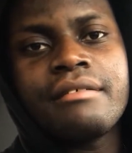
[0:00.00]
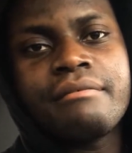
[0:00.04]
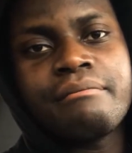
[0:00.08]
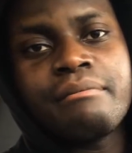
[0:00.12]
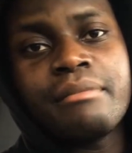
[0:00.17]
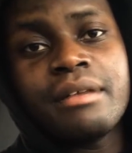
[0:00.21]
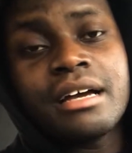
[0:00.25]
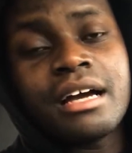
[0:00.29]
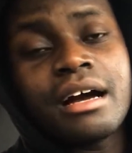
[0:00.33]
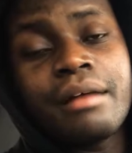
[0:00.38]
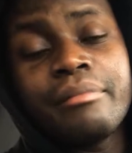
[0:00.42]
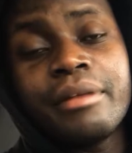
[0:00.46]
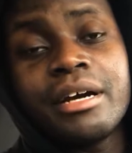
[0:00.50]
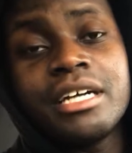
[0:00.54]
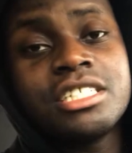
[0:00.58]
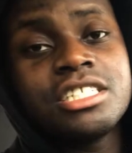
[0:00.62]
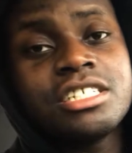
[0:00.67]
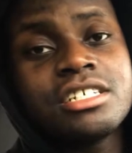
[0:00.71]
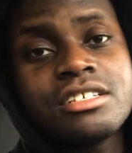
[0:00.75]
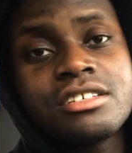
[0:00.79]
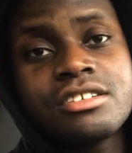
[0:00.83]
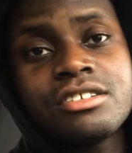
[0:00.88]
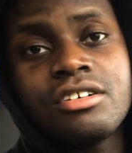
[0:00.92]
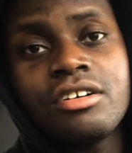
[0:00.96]
My
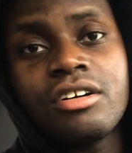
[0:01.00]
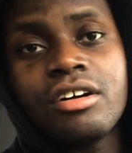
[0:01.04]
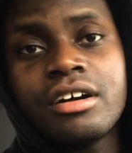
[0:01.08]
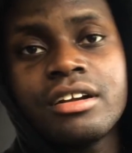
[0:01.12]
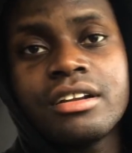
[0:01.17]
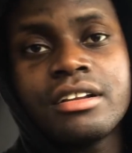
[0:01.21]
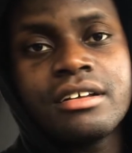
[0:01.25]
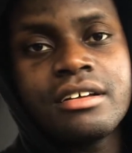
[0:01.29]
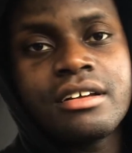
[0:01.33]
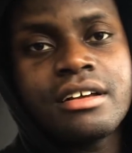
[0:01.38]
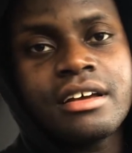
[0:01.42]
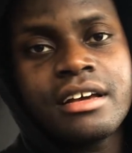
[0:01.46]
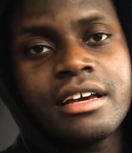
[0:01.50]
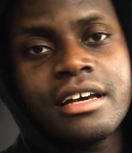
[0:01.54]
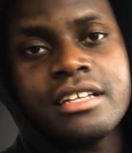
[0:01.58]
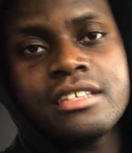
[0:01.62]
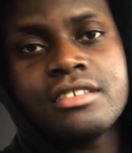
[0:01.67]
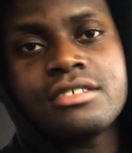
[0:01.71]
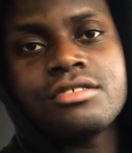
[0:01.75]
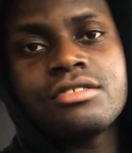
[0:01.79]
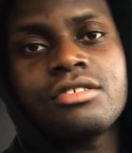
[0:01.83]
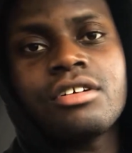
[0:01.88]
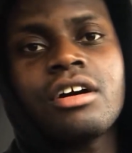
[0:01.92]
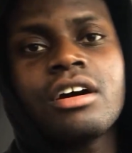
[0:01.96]
engine's gone.
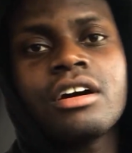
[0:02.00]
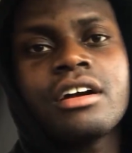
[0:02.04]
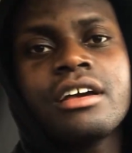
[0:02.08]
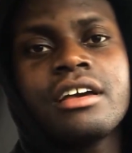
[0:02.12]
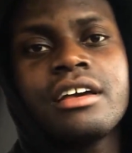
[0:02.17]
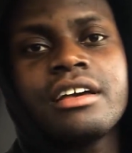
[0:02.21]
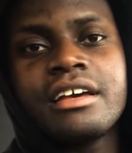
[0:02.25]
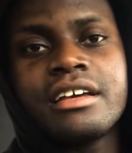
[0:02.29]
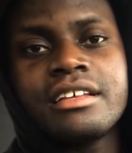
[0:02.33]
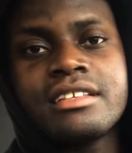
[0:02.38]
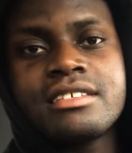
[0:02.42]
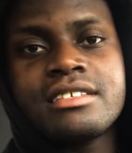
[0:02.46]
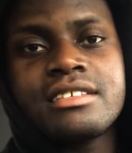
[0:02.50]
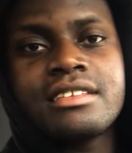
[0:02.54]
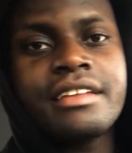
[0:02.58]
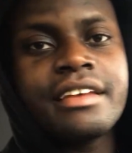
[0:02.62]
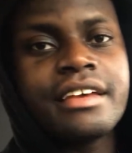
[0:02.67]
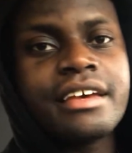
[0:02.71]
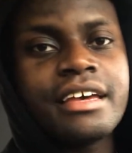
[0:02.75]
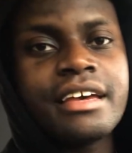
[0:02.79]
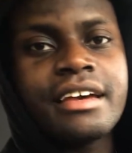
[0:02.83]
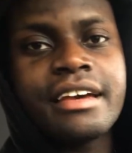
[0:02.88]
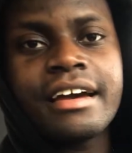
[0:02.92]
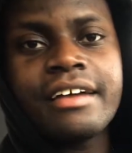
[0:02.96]
It's knocking, it's
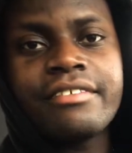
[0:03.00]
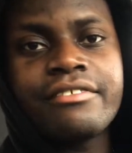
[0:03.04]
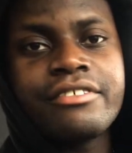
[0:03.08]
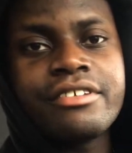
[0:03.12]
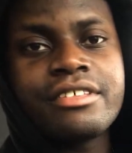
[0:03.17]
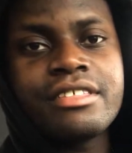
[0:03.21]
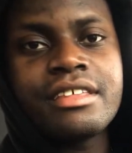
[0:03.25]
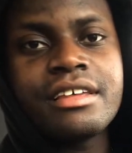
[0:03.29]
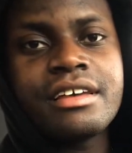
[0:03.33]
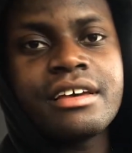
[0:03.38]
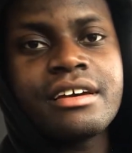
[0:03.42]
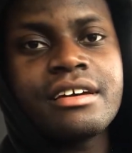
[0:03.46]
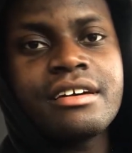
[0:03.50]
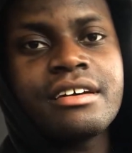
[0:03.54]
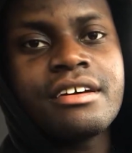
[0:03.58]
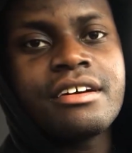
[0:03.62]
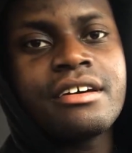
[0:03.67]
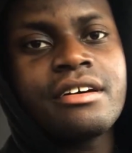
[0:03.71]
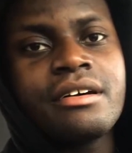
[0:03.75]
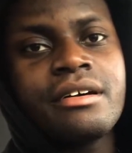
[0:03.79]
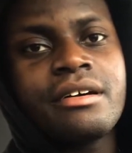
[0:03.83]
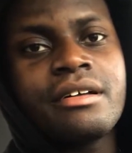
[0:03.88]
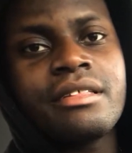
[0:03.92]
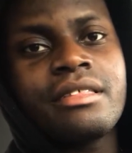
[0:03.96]
taking everything
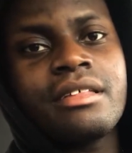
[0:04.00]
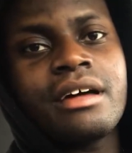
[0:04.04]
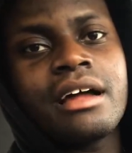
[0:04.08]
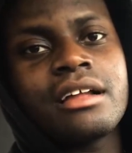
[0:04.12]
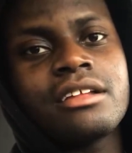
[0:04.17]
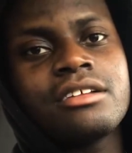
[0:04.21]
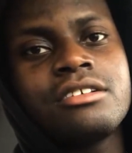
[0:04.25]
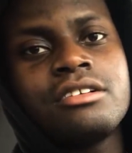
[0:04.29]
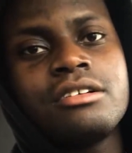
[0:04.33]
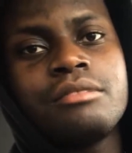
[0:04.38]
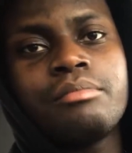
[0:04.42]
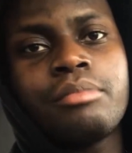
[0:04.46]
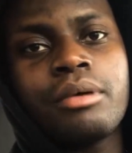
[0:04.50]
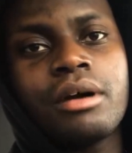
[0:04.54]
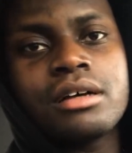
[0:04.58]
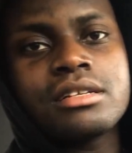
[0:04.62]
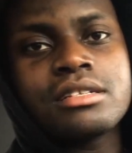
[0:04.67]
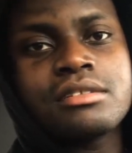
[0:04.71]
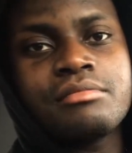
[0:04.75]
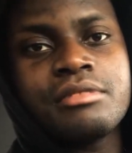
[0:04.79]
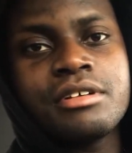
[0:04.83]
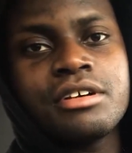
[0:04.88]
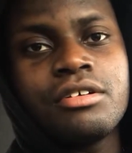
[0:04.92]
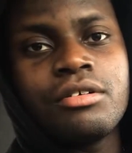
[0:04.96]
that could
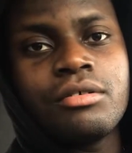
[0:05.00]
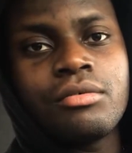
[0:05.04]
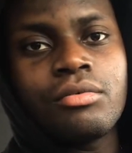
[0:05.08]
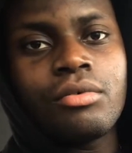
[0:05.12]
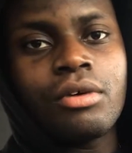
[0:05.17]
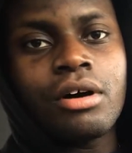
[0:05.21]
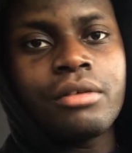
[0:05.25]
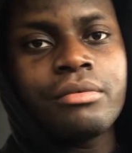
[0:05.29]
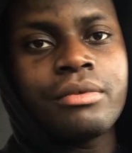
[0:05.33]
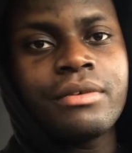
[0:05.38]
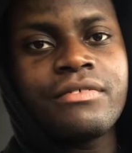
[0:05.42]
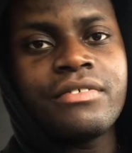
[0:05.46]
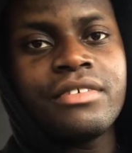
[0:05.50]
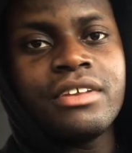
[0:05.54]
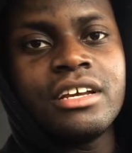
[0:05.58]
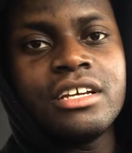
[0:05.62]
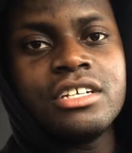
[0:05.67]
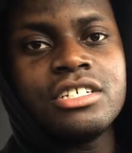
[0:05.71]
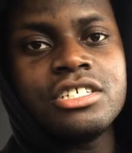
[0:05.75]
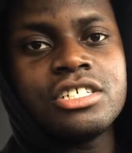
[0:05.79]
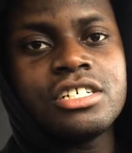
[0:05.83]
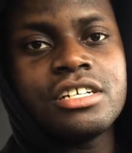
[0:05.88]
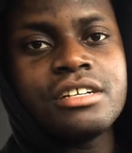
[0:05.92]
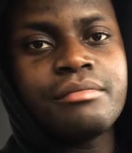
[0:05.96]
possibly go wrong with an
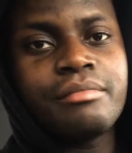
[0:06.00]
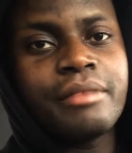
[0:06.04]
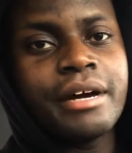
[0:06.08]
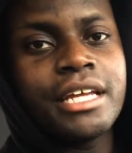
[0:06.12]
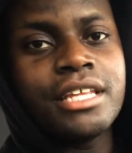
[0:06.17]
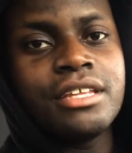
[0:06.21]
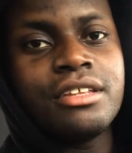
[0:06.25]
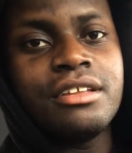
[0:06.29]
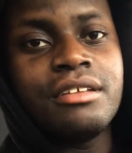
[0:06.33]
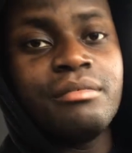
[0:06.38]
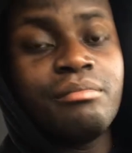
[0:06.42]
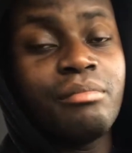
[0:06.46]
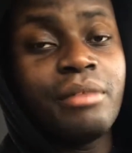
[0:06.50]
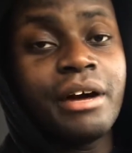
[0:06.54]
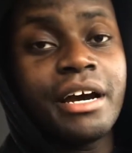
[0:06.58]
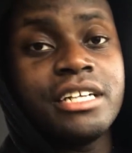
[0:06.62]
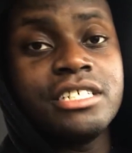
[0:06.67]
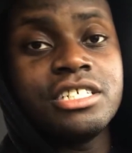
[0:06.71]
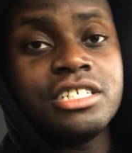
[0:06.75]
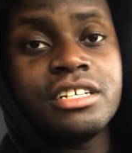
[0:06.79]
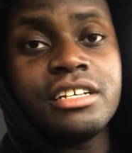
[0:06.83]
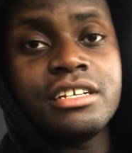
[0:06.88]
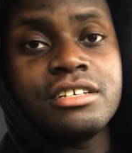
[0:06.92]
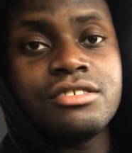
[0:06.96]
engine. My
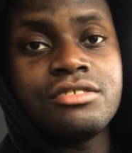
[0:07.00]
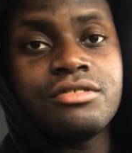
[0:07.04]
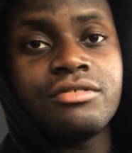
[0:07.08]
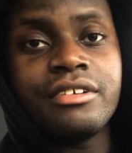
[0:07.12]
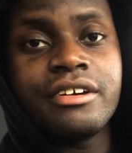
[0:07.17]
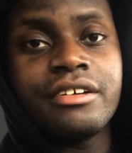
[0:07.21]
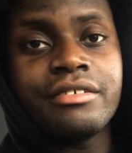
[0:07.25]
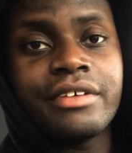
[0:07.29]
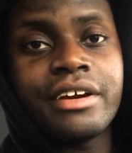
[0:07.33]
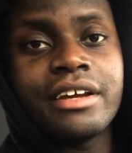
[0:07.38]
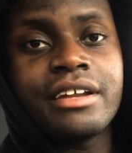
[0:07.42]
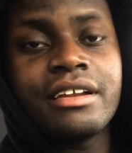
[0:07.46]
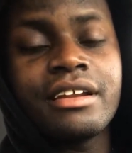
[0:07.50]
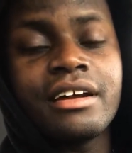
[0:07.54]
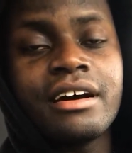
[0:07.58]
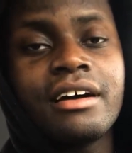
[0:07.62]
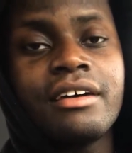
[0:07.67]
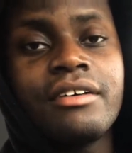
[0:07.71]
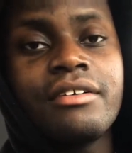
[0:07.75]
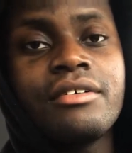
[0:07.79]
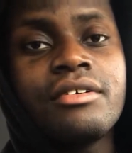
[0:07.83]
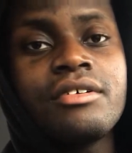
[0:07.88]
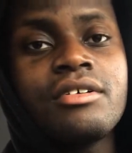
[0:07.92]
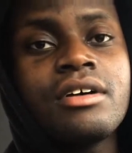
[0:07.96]
engine is doing right
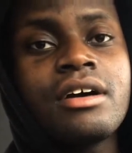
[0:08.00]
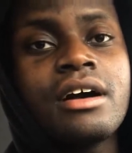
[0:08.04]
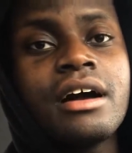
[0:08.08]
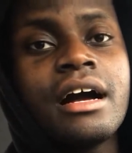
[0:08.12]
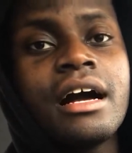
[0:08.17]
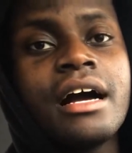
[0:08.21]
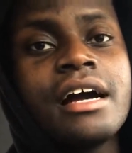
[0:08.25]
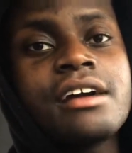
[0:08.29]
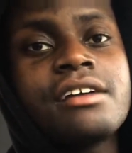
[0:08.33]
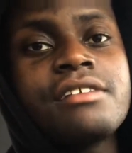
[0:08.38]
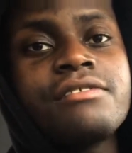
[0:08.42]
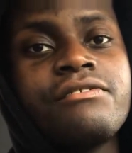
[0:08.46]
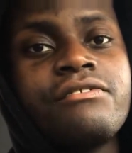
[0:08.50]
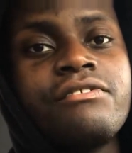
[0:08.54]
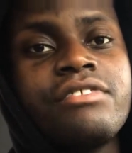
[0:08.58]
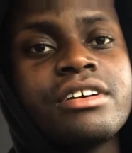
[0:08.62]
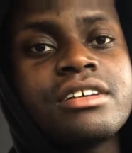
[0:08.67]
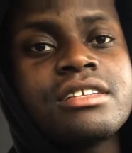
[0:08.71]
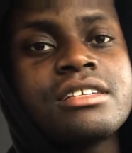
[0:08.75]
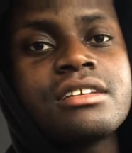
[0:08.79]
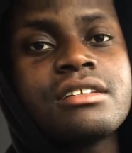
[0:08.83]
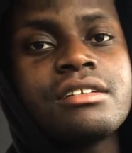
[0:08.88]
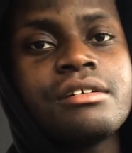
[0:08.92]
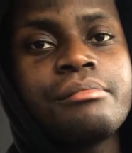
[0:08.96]
now. I could
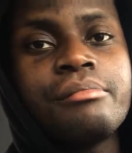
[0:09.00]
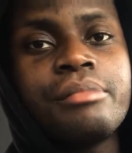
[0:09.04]
fix it.